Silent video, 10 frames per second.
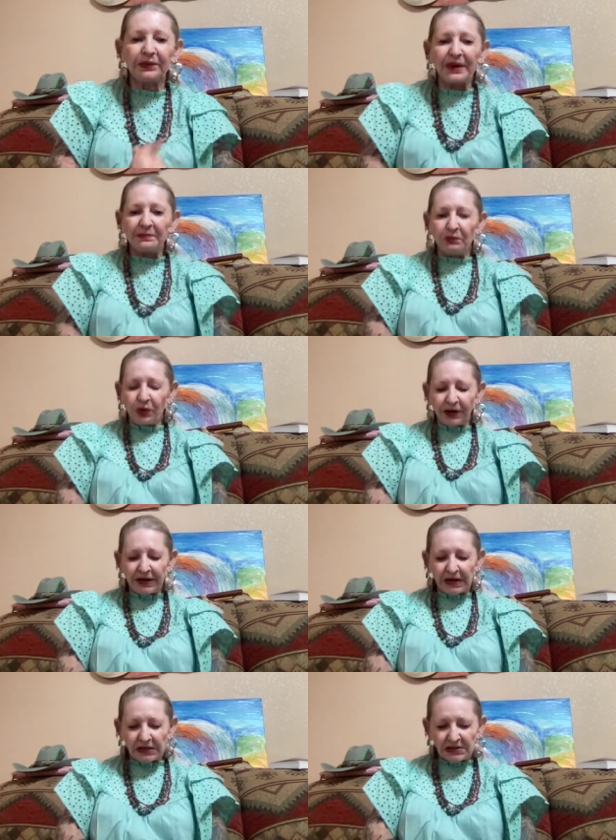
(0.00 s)
great
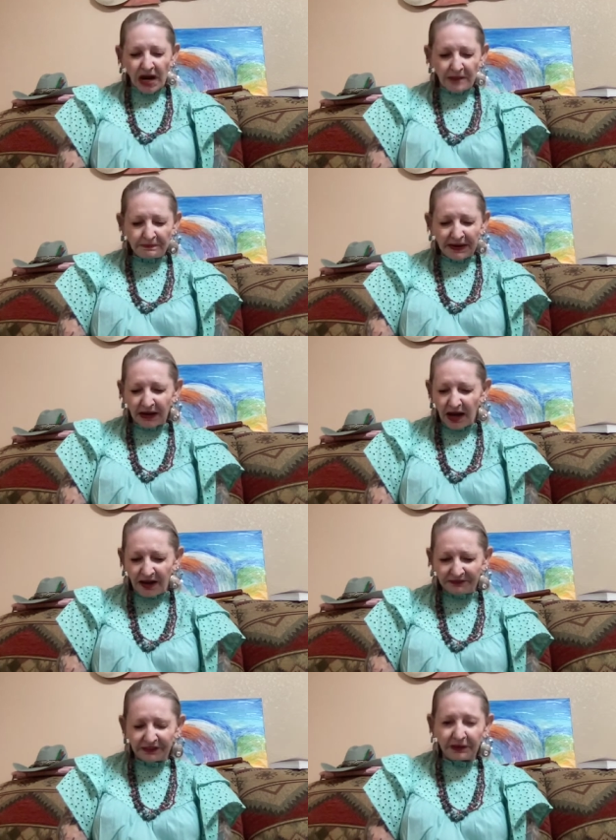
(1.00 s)
morning. Topic
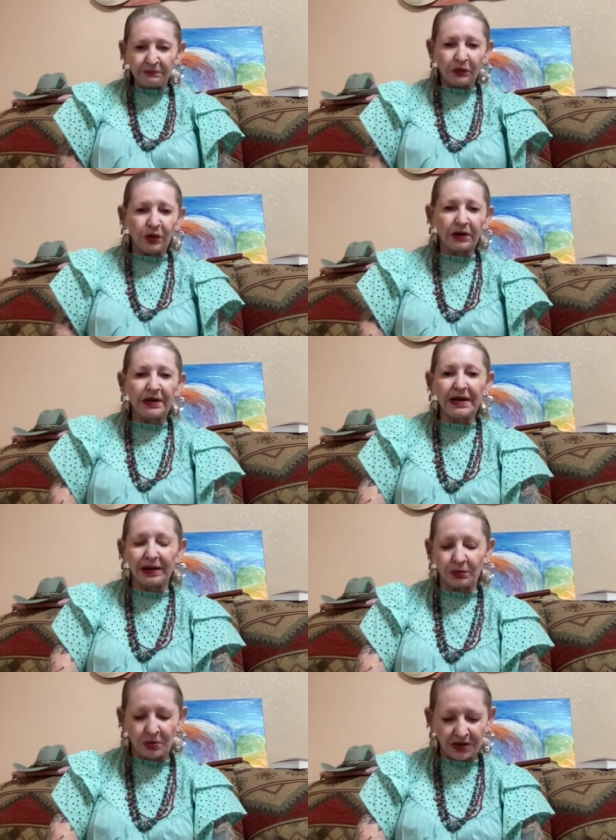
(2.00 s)
of the
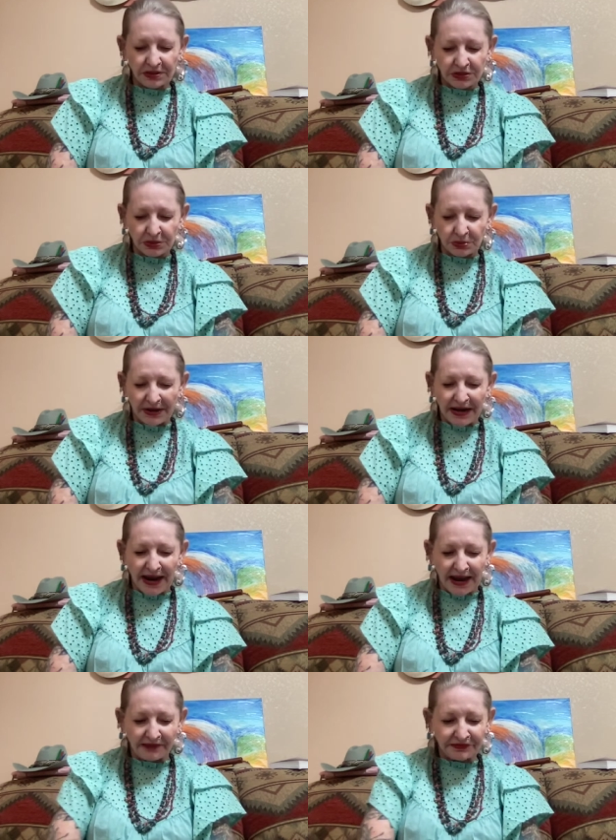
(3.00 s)
morning. What do we
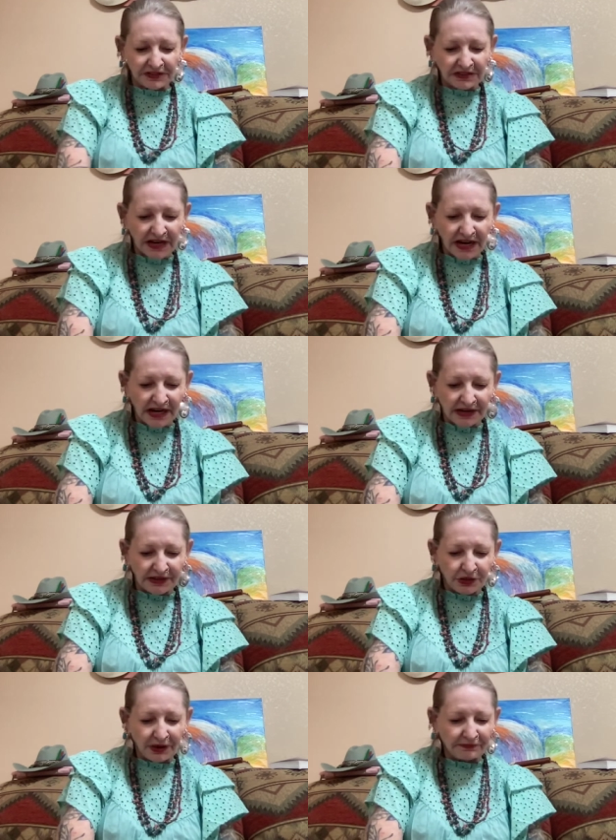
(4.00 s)
have today? I
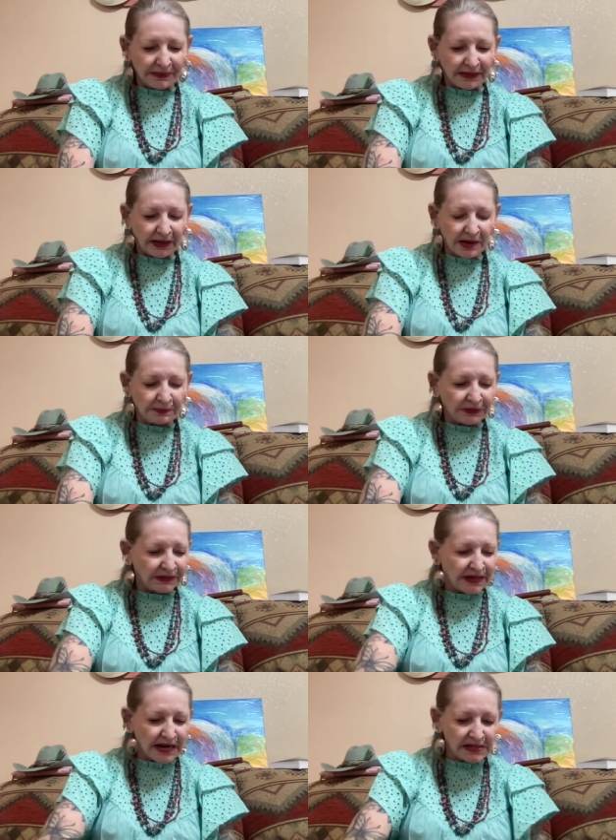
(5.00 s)
know I've been a couple
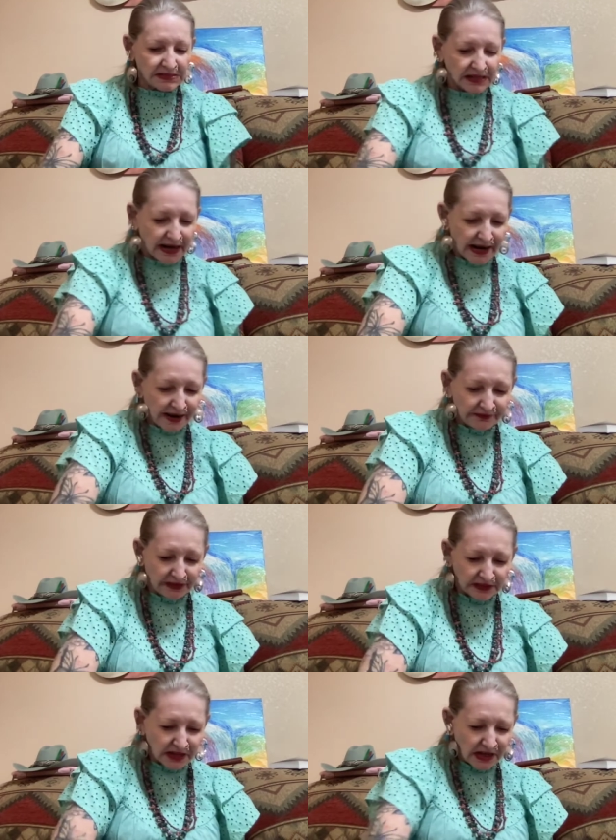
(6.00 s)
of days that I
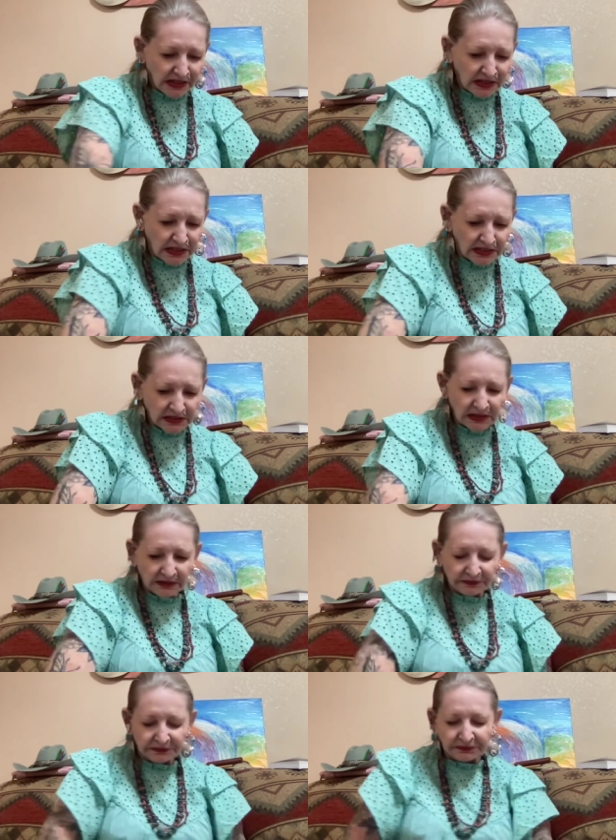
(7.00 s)
haven't done this,
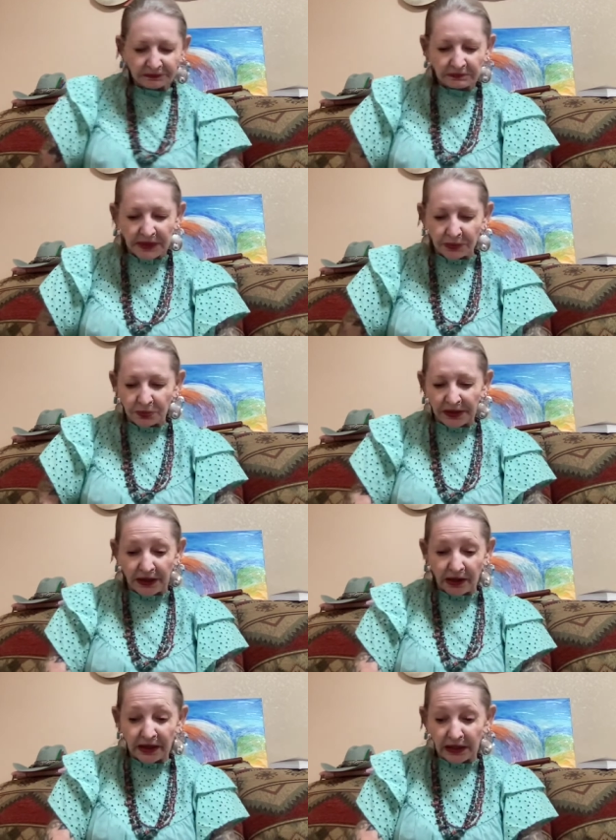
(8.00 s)
but we
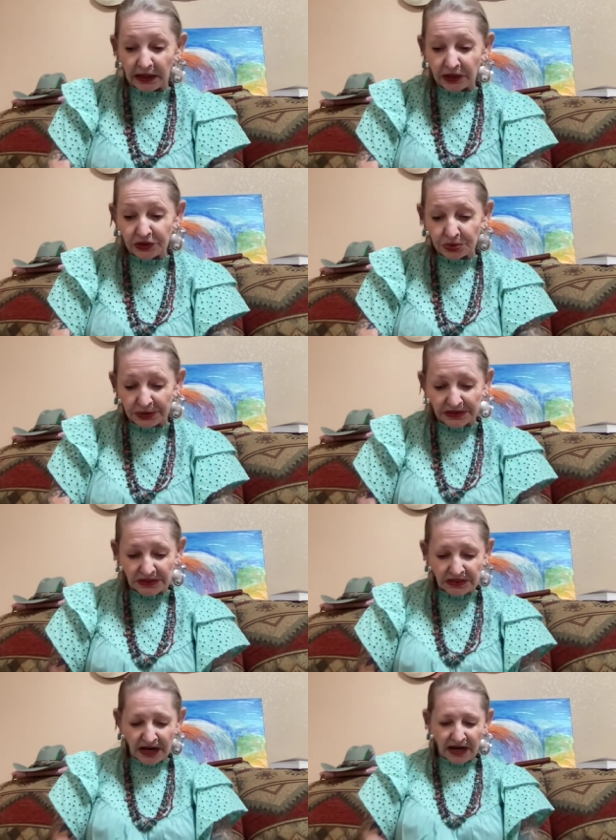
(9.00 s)
are getting to it
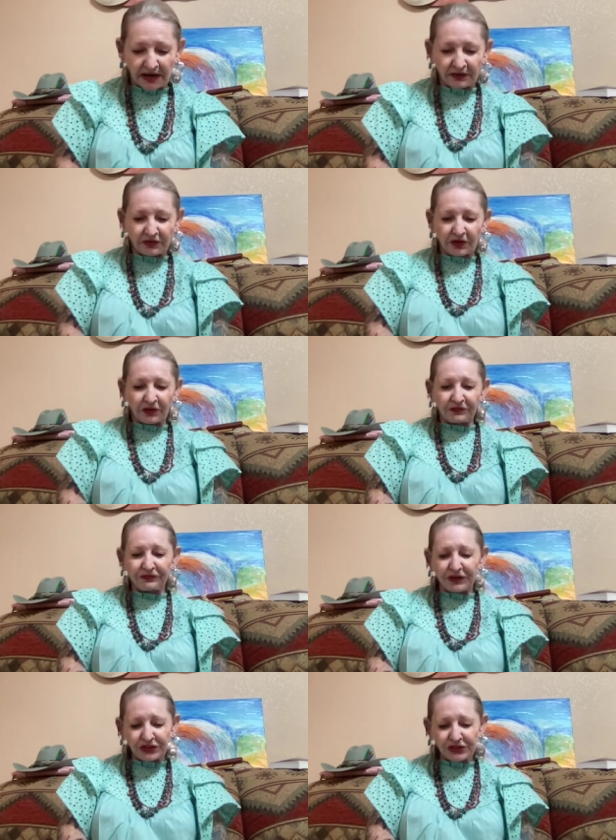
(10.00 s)
today. So the
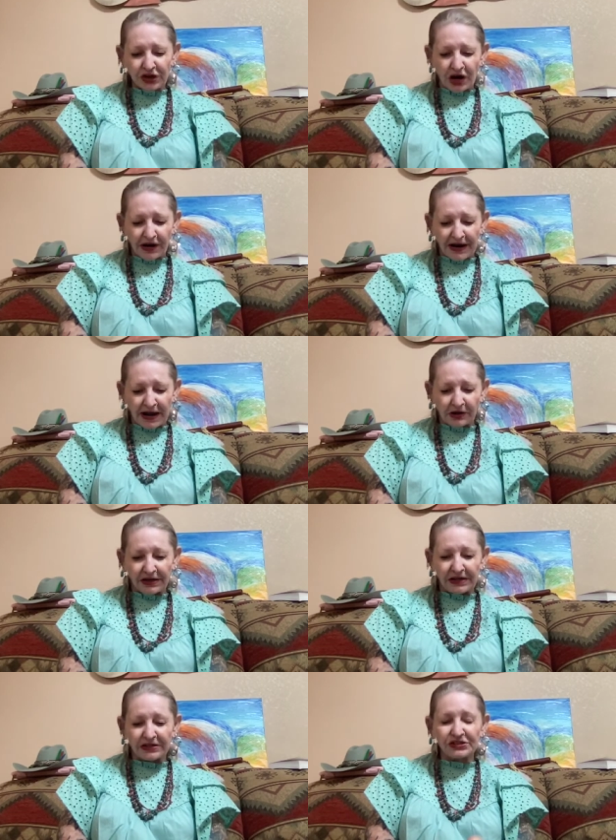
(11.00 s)
first card out
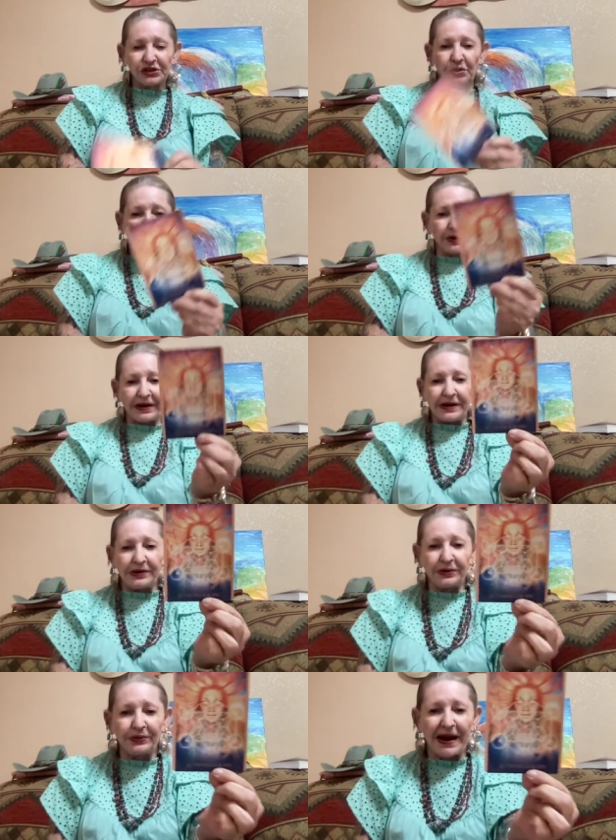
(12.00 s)
is
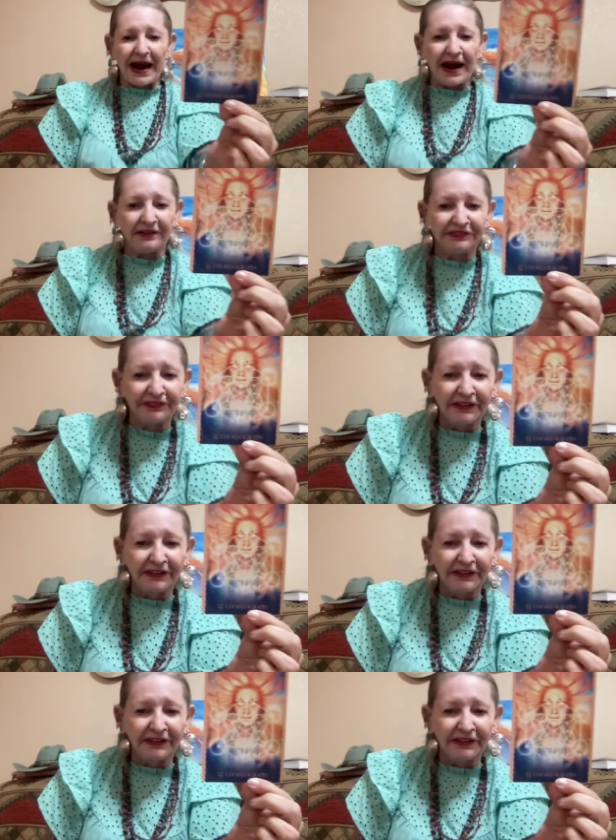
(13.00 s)
choreograph.